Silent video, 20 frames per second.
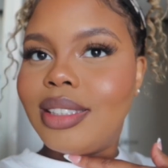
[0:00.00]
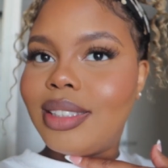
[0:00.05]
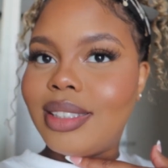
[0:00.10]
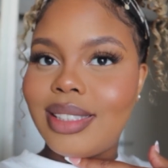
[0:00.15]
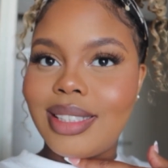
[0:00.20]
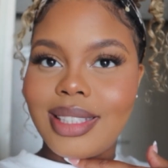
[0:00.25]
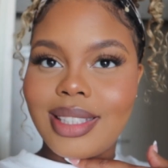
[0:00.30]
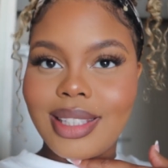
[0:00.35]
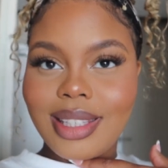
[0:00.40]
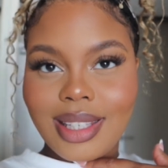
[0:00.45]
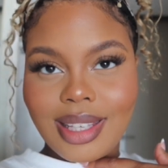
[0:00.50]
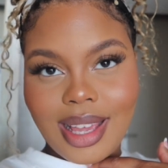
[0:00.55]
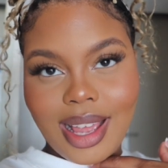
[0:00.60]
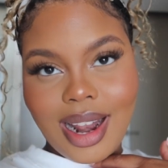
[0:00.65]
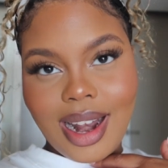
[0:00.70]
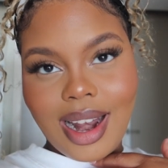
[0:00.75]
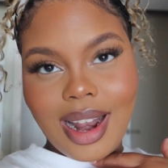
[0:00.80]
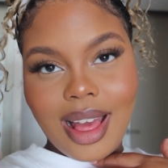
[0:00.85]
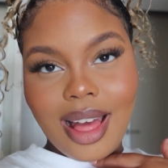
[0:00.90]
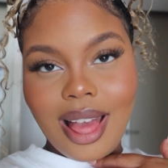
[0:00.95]
The
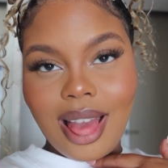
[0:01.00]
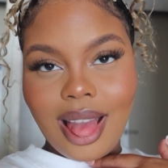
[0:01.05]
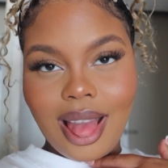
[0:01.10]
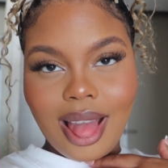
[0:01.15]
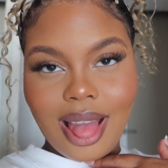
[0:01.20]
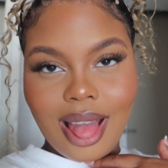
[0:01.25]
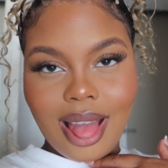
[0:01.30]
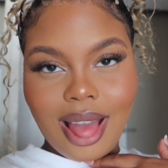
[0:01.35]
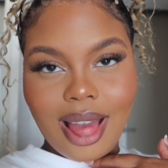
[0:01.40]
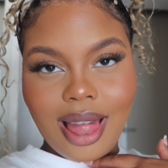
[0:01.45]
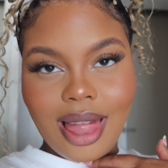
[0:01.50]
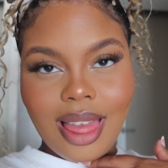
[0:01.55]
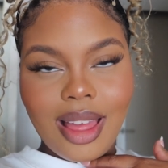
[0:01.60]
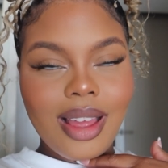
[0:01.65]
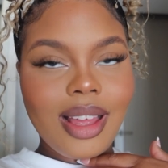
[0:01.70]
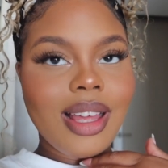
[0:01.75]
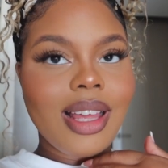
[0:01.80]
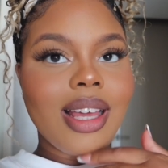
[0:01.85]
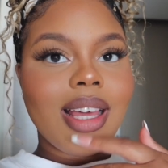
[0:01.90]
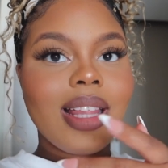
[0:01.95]
skin. I
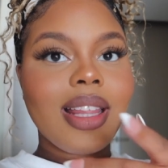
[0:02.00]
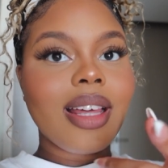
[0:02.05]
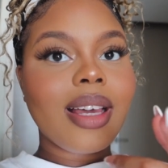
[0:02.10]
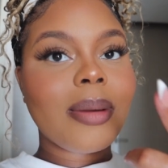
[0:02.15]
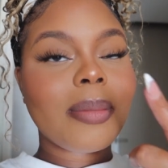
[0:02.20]
think